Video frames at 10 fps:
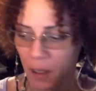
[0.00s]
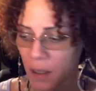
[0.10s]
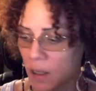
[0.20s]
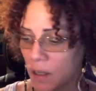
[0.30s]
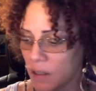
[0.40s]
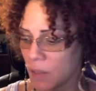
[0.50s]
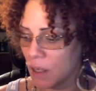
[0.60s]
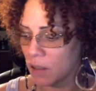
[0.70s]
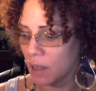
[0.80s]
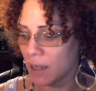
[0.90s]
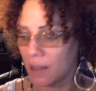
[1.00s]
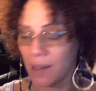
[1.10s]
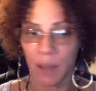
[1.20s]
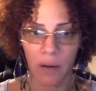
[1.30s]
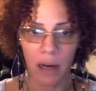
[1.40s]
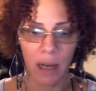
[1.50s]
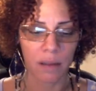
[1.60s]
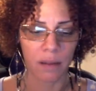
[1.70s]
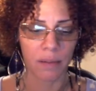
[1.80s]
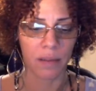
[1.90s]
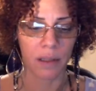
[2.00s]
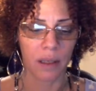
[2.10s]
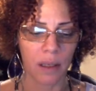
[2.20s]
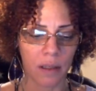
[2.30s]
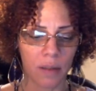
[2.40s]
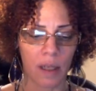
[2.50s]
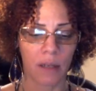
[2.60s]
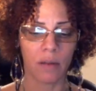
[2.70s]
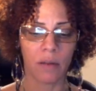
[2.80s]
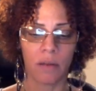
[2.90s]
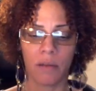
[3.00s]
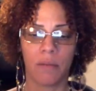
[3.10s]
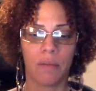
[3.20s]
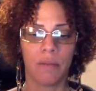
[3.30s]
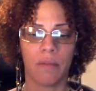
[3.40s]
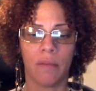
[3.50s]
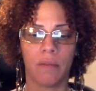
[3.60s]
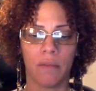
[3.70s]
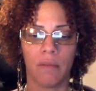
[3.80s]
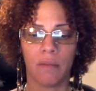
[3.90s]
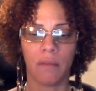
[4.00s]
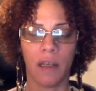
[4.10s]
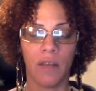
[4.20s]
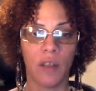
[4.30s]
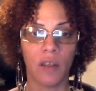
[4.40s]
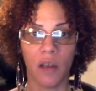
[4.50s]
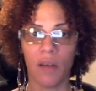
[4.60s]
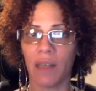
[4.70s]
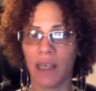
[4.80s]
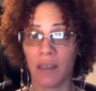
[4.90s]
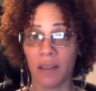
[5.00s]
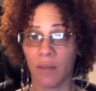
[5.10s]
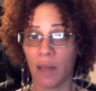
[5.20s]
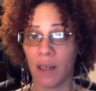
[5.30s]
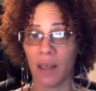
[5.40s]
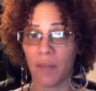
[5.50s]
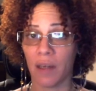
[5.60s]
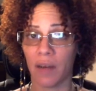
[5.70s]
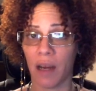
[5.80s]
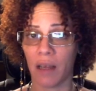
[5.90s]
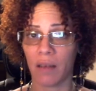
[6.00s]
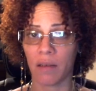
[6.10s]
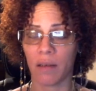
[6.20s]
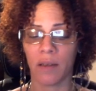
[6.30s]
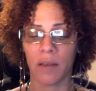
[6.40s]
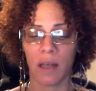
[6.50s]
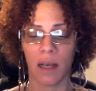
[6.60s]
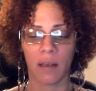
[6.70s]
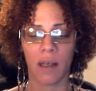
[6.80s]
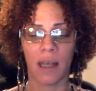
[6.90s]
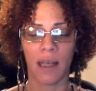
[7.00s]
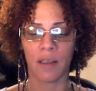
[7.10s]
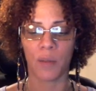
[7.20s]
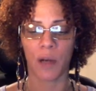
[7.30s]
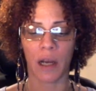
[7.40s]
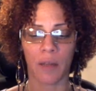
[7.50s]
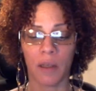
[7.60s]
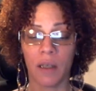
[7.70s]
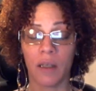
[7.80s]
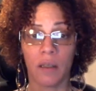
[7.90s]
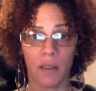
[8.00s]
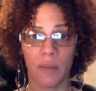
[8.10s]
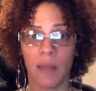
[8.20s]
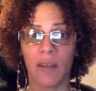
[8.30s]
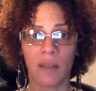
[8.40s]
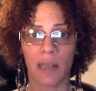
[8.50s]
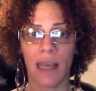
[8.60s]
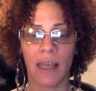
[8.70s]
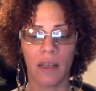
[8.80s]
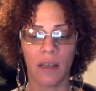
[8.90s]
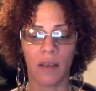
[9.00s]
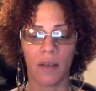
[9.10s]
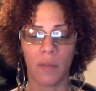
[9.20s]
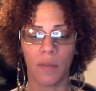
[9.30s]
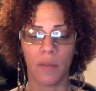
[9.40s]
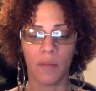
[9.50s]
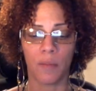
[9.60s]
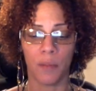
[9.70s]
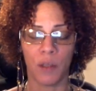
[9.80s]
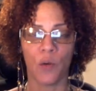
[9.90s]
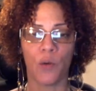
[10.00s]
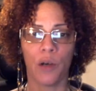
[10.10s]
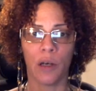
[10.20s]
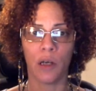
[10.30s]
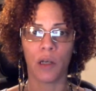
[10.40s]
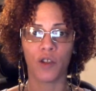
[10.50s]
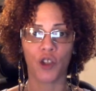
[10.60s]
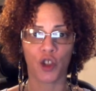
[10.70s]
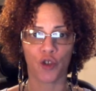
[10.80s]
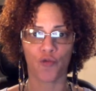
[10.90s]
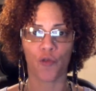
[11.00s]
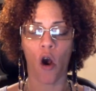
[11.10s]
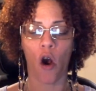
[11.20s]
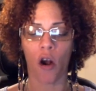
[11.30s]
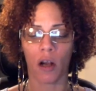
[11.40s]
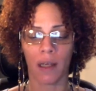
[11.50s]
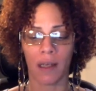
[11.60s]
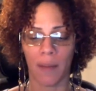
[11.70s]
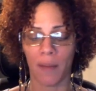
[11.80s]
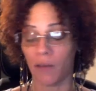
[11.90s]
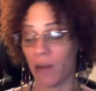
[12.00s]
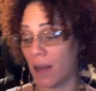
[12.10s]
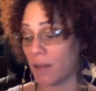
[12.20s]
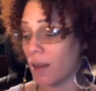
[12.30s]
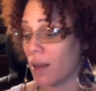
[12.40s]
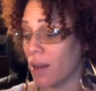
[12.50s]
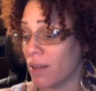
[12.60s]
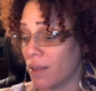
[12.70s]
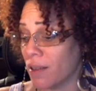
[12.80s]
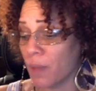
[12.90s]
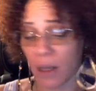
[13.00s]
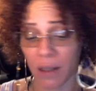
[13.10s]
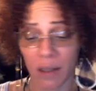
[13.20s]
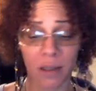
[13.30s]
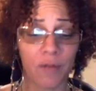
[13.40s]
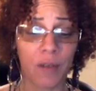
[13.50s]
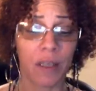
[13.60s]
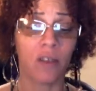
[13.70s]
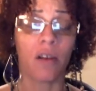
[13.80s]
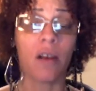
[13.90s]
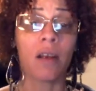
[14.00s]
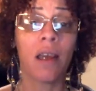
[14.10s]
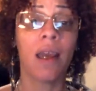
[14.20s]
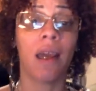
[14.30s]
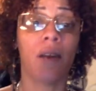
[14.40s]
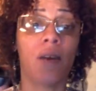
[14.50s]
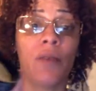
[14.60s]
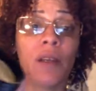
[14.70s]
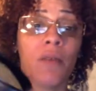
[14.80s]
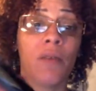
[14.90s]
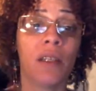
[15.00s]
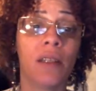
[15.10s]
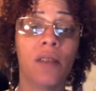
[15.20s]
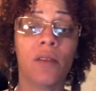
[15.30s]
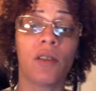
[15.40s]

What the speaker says: It smells like lemongrass. It smells, if you don't like the smell of lemongrass, you're not going to like this product because it smells like pure, strong lemongrass. The smell in this is very strong. I don't really want to tilt the